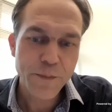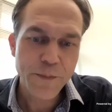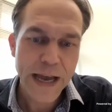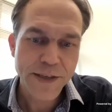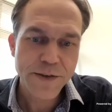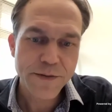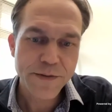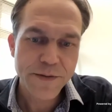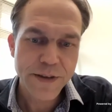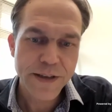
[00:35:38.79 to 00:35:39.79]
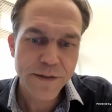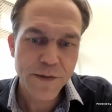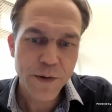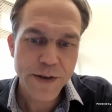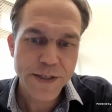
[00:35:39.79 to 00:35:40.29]
massive
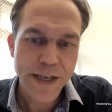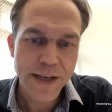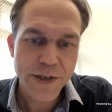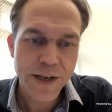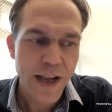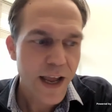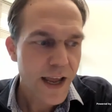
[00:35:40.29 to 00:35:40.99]
deforestation,